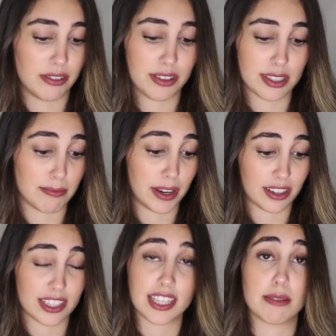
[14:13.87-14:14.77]
it was
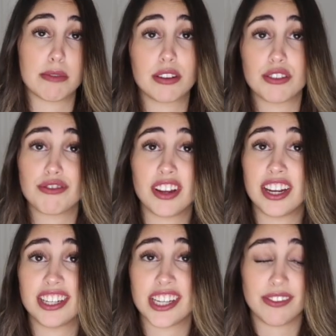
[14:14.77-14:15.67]
embarrassing, but it was
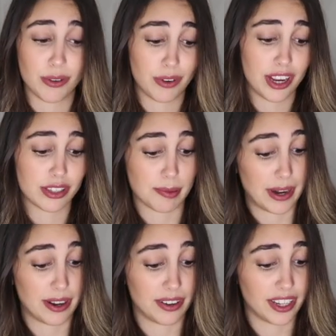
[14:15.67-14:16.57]
funny to everyone else
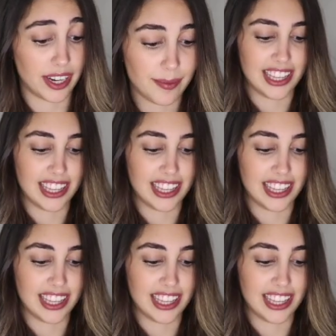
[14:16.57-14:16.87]
apparently.